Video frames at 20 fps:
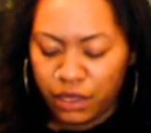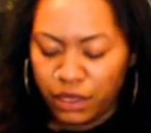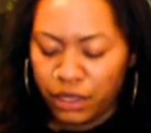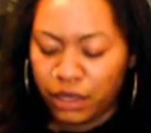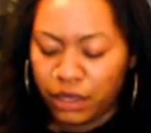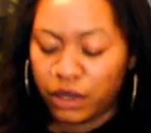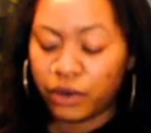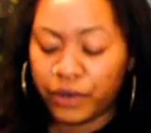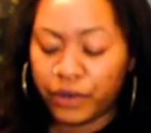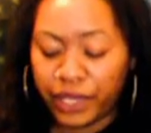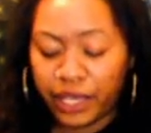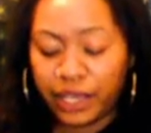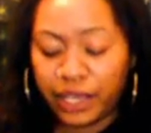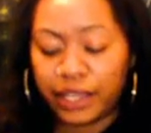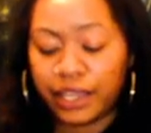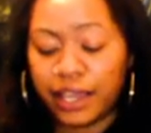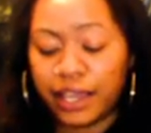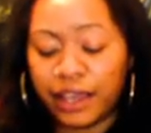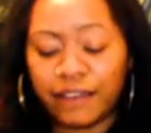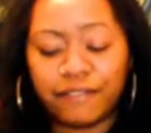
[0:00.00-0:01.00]
Okay,
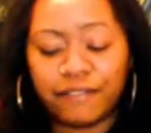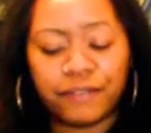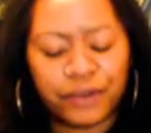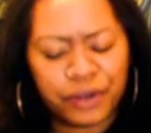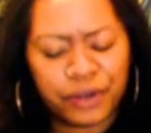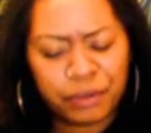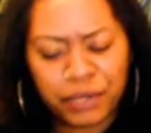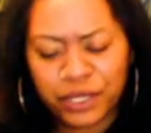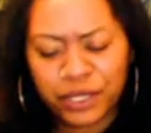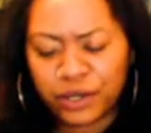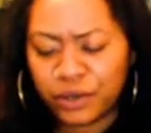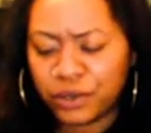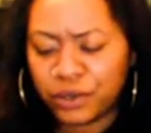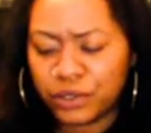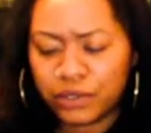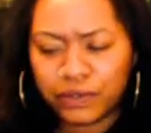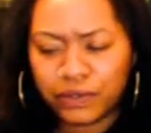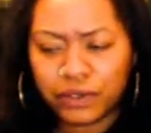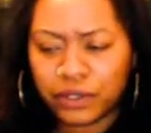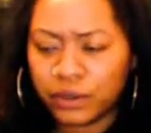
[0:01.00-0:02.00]
yeah, Four of
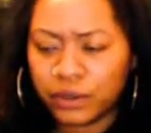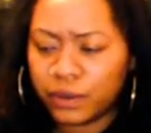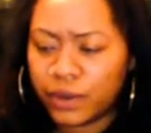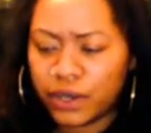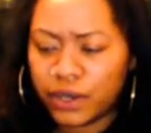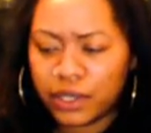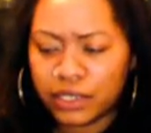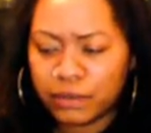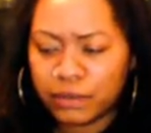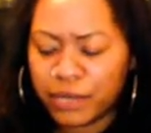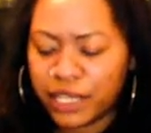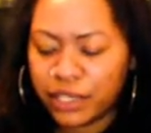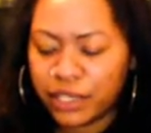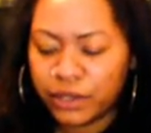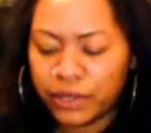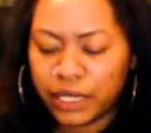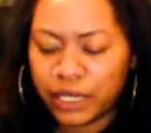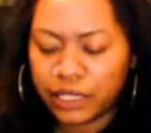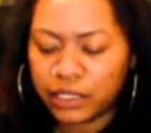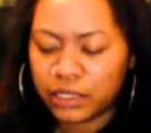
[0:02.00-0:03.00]
Pentacles, Four of Wands. Man,
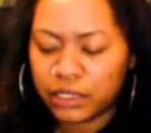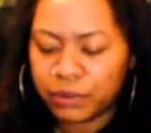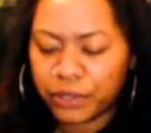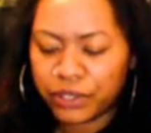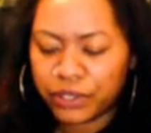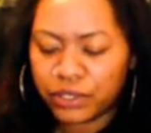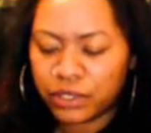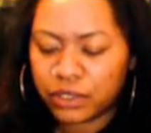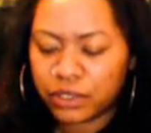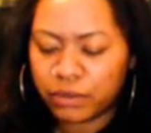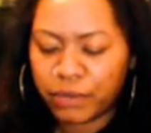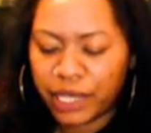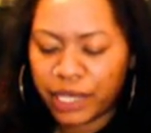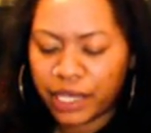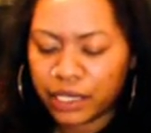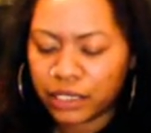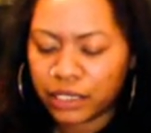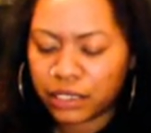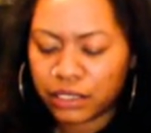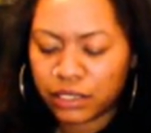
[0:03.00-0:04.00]
you got this person's
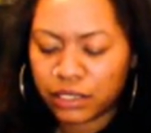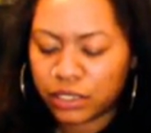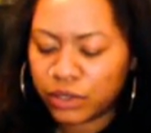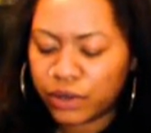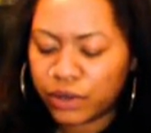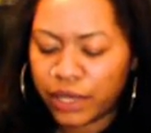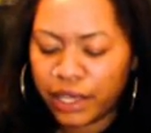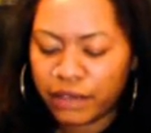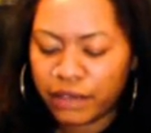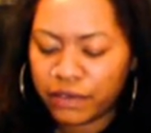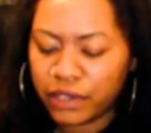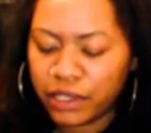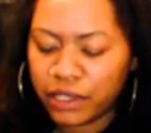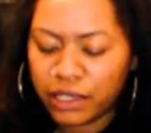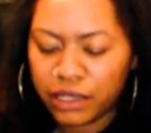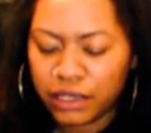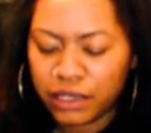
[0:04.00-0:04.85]
back so heavy.